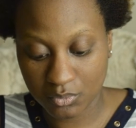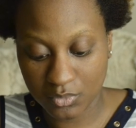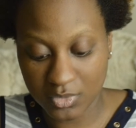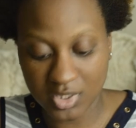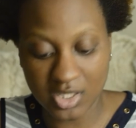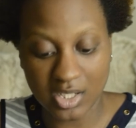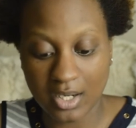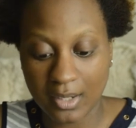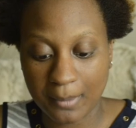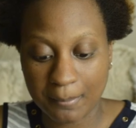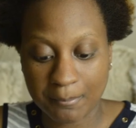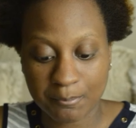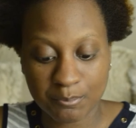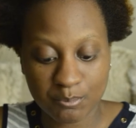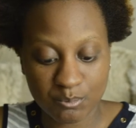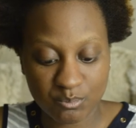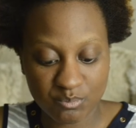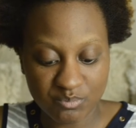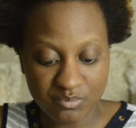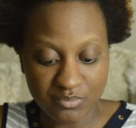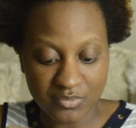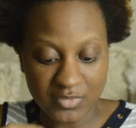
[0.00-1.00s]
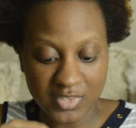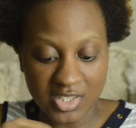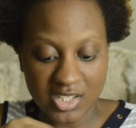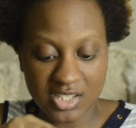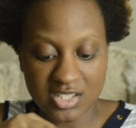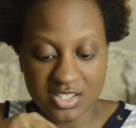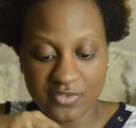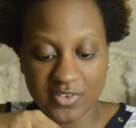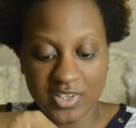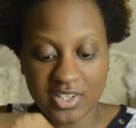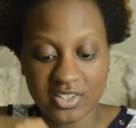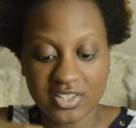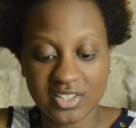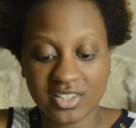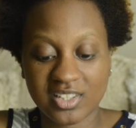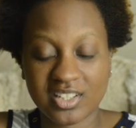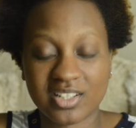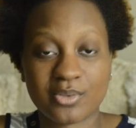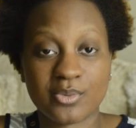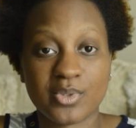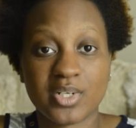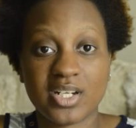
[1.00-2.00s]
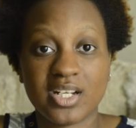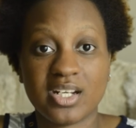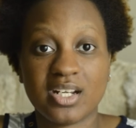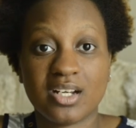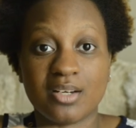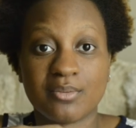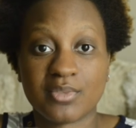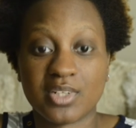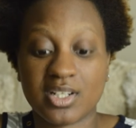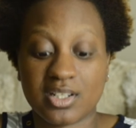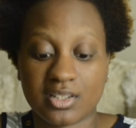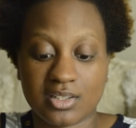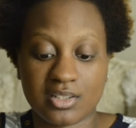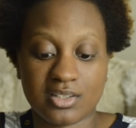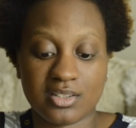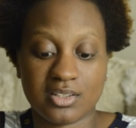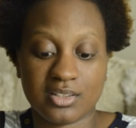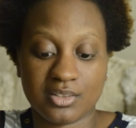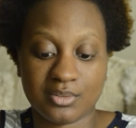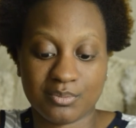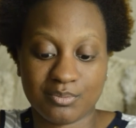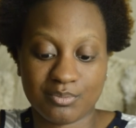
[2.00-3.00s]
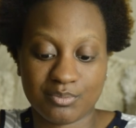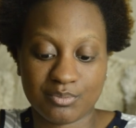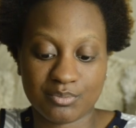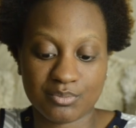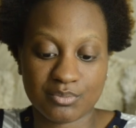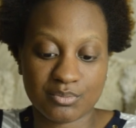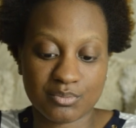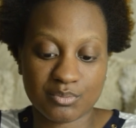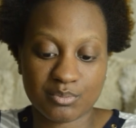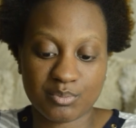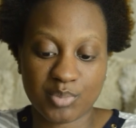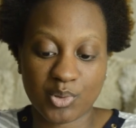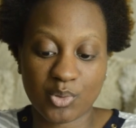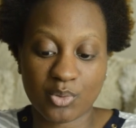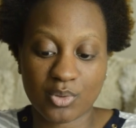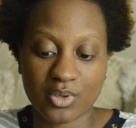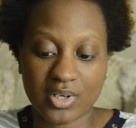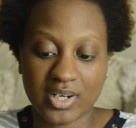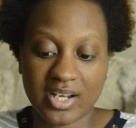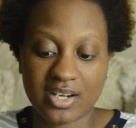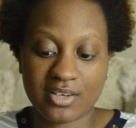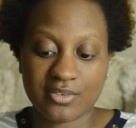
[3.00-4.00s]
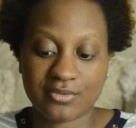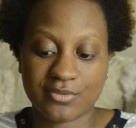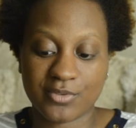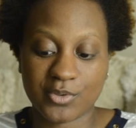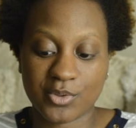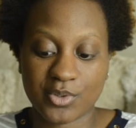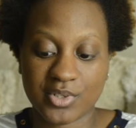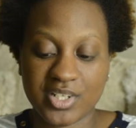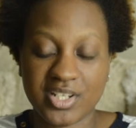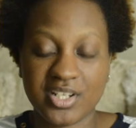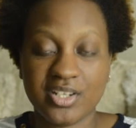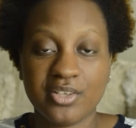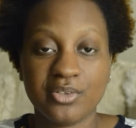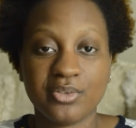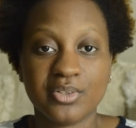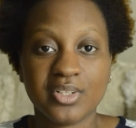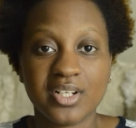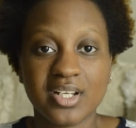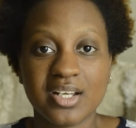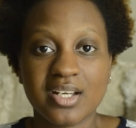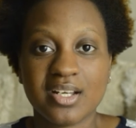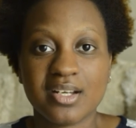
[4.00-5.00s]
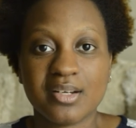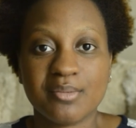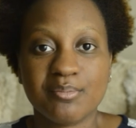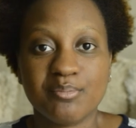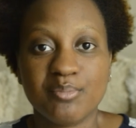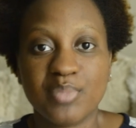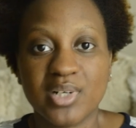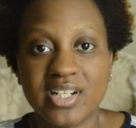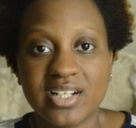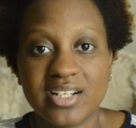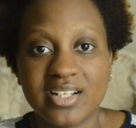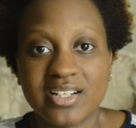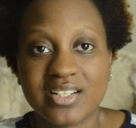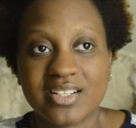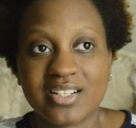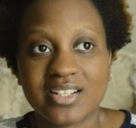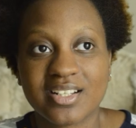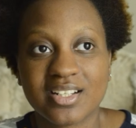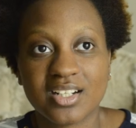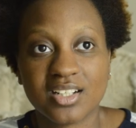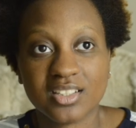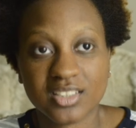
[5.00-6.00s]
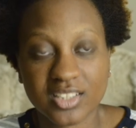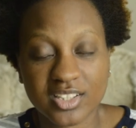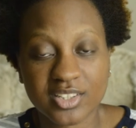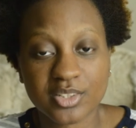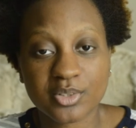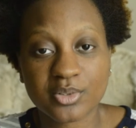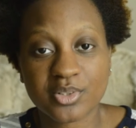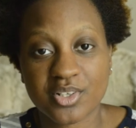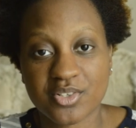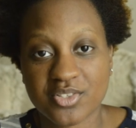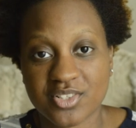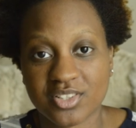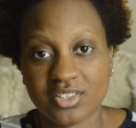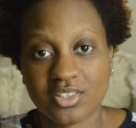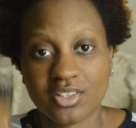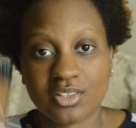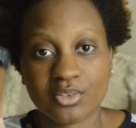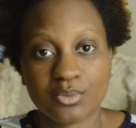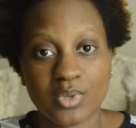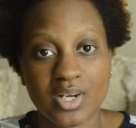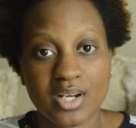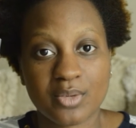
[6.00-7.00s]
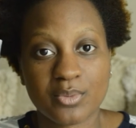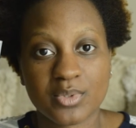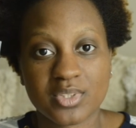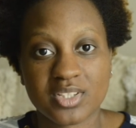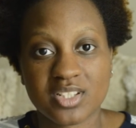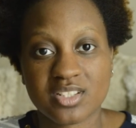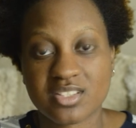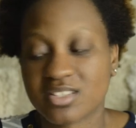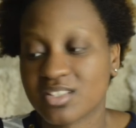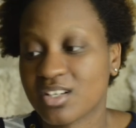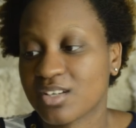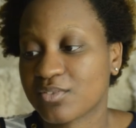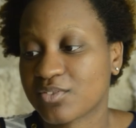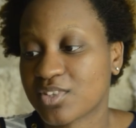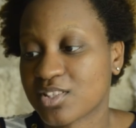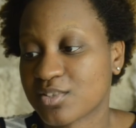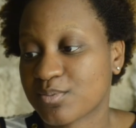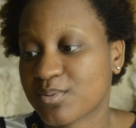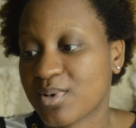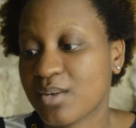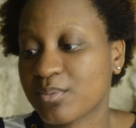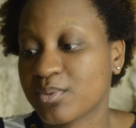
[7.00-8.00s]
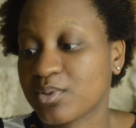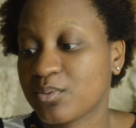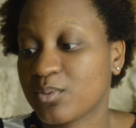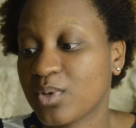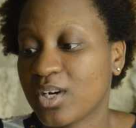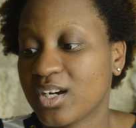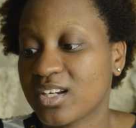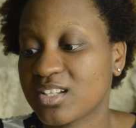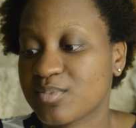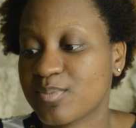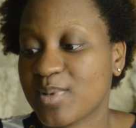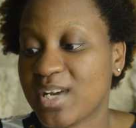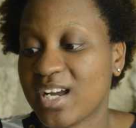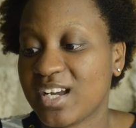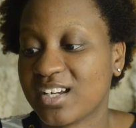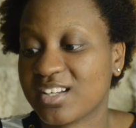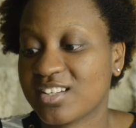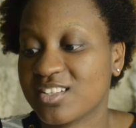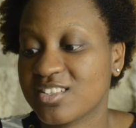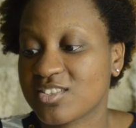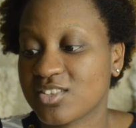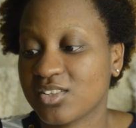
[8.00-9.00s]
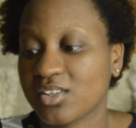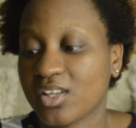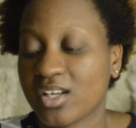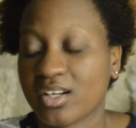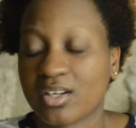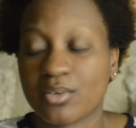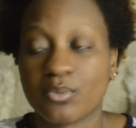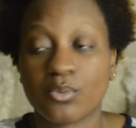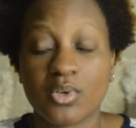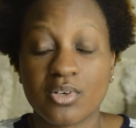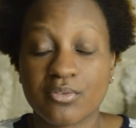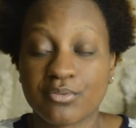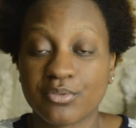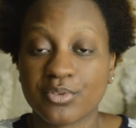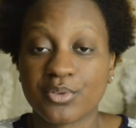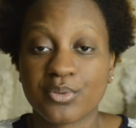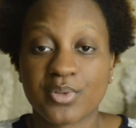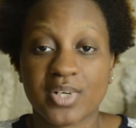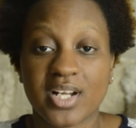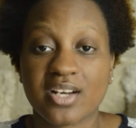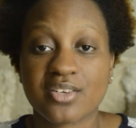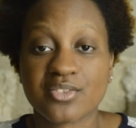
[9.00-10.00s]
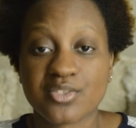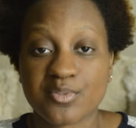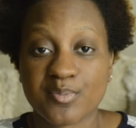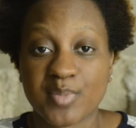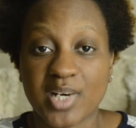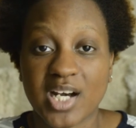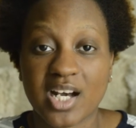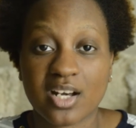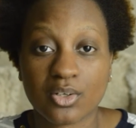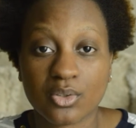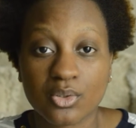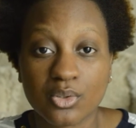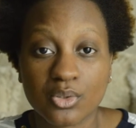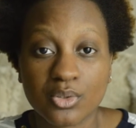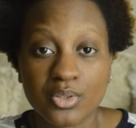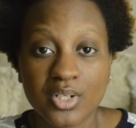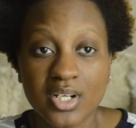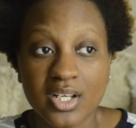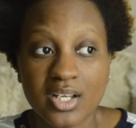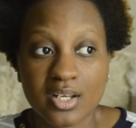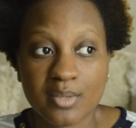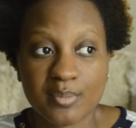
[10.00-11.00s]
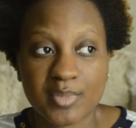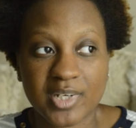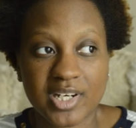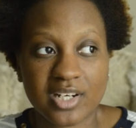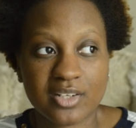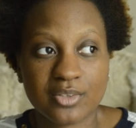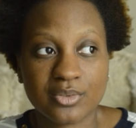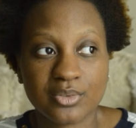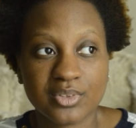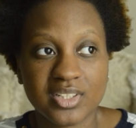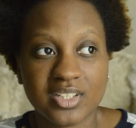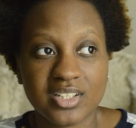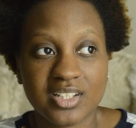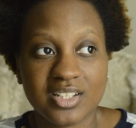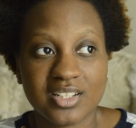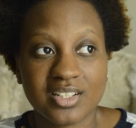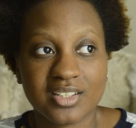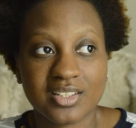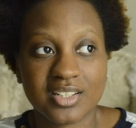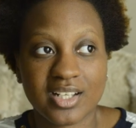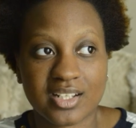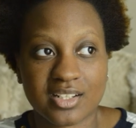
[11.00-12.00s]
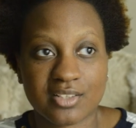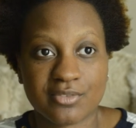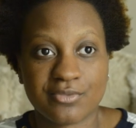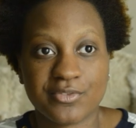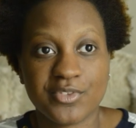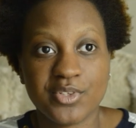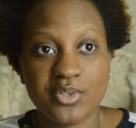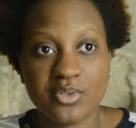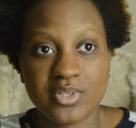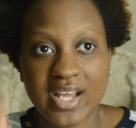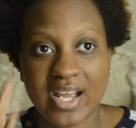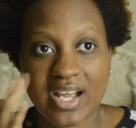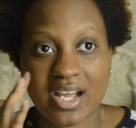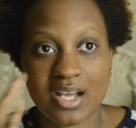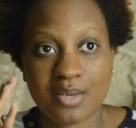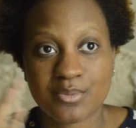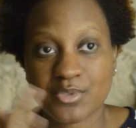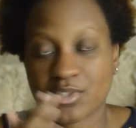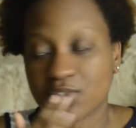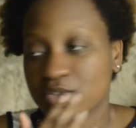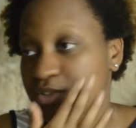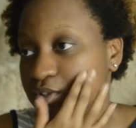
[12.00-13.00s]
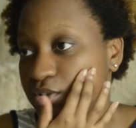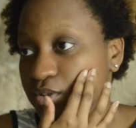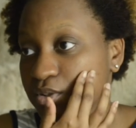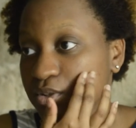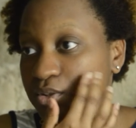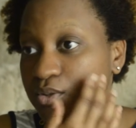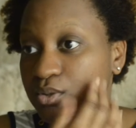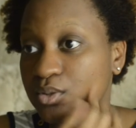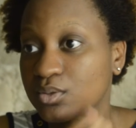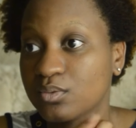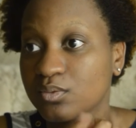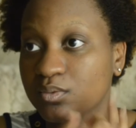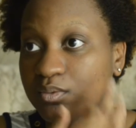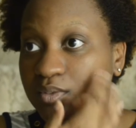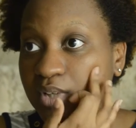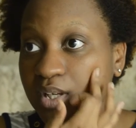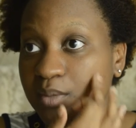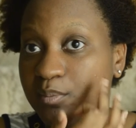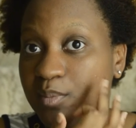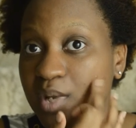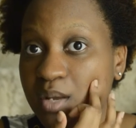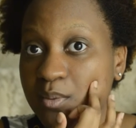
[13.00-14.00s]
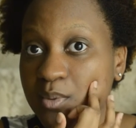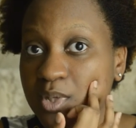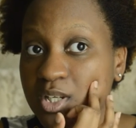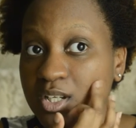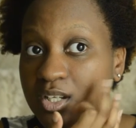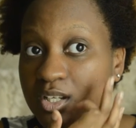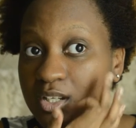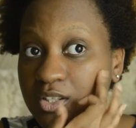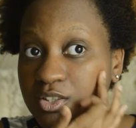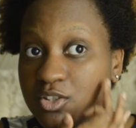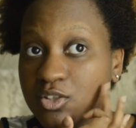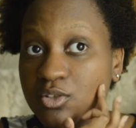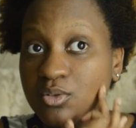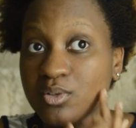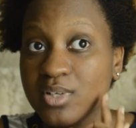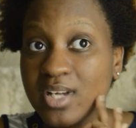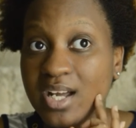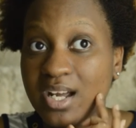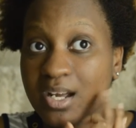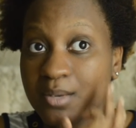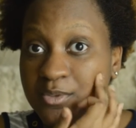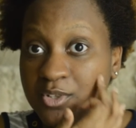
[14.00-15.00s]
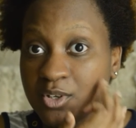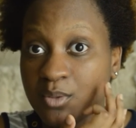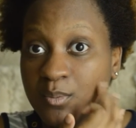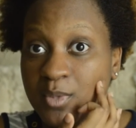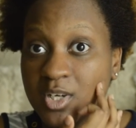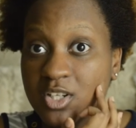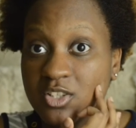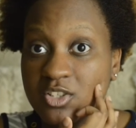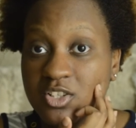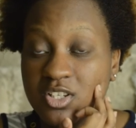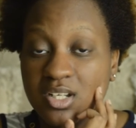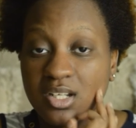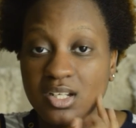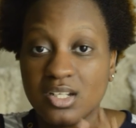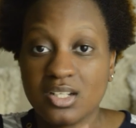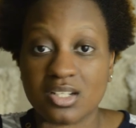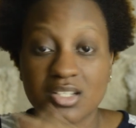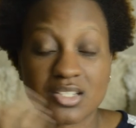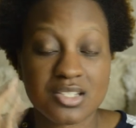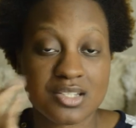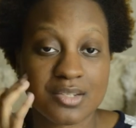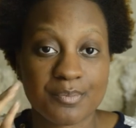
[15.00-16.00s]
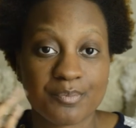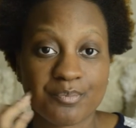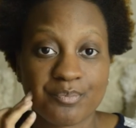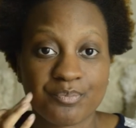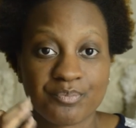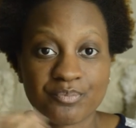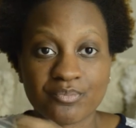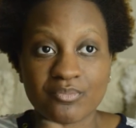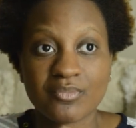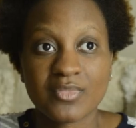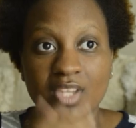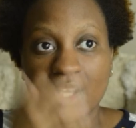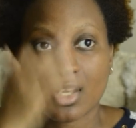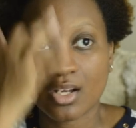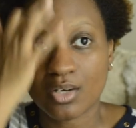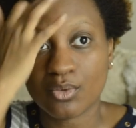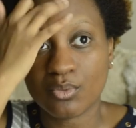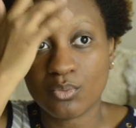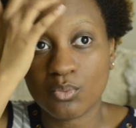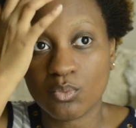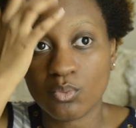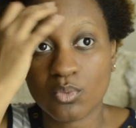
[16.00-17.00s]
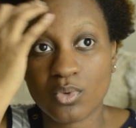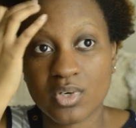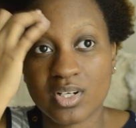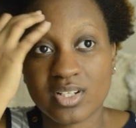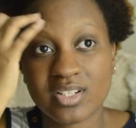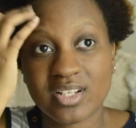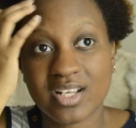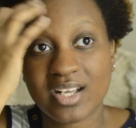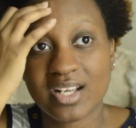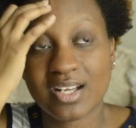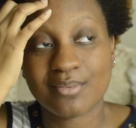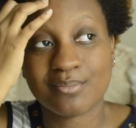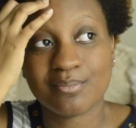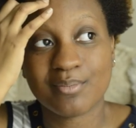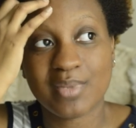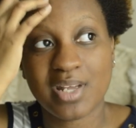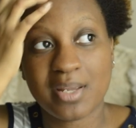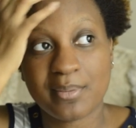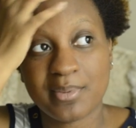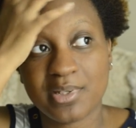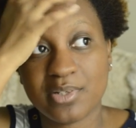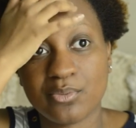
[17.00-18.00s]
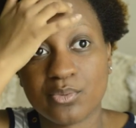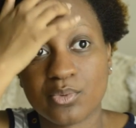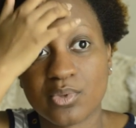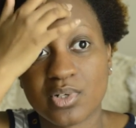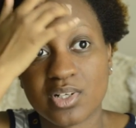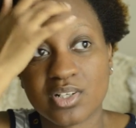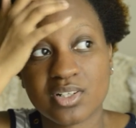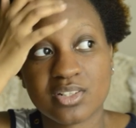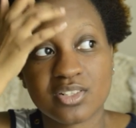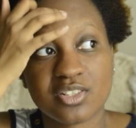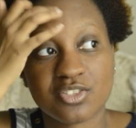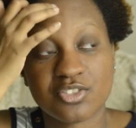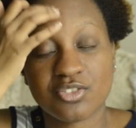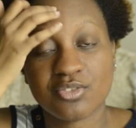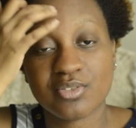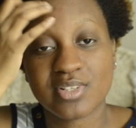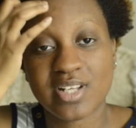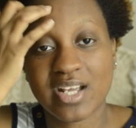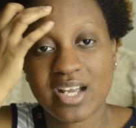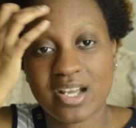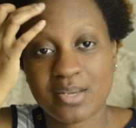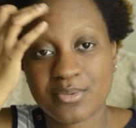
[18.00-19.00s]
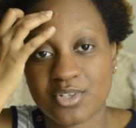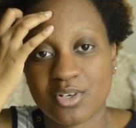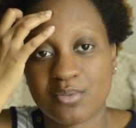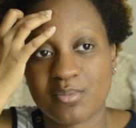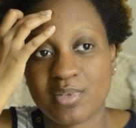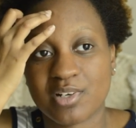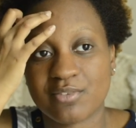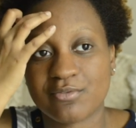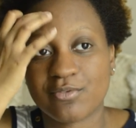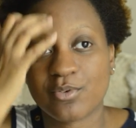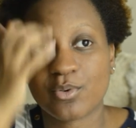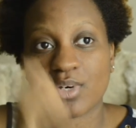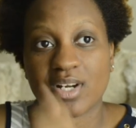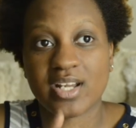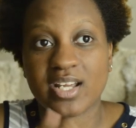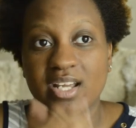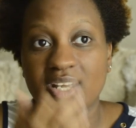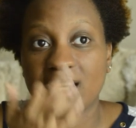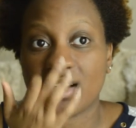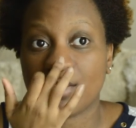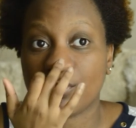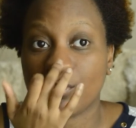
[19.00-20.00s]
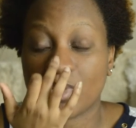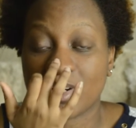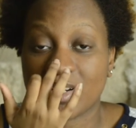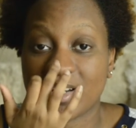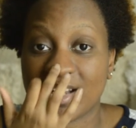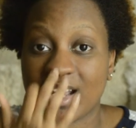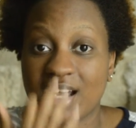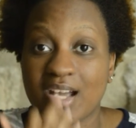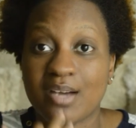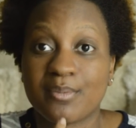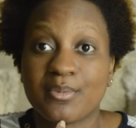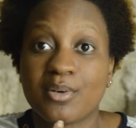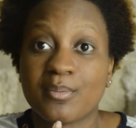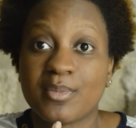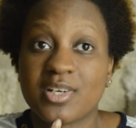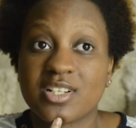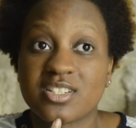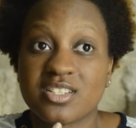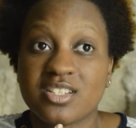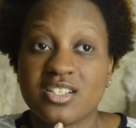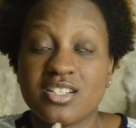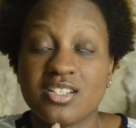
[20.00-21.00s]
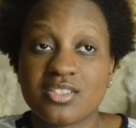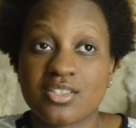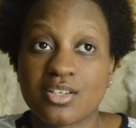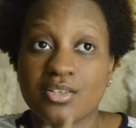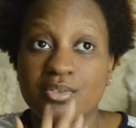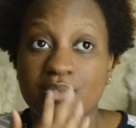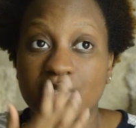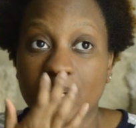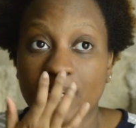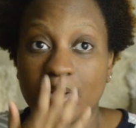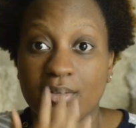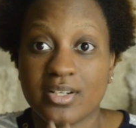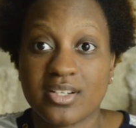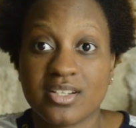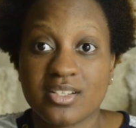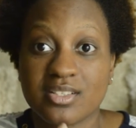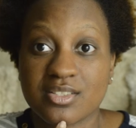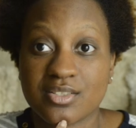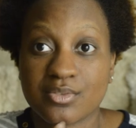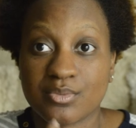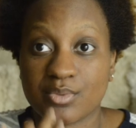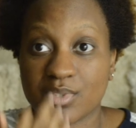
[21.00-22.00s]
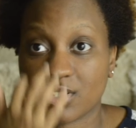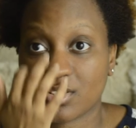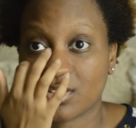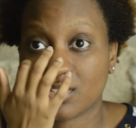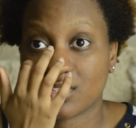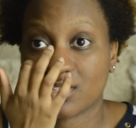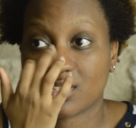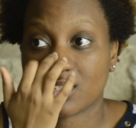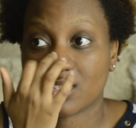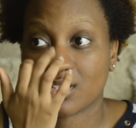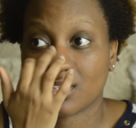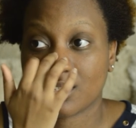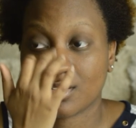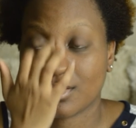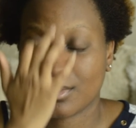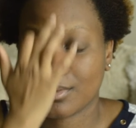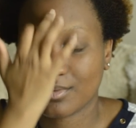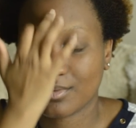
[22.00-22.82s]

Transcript: Yeah, it's very liquidy. I'm not gonna pour it out for you, but a little goes a long way with this stuff. That's probably why it's packaged in like a 1 fluid ounce bottle. But I only needed like a few dabs or two, like maybe 2 dabs on my cheeks, 1 dab, maybe 1 to 2 dabs on my forehead, and 1 dab on my T-zone areas, which is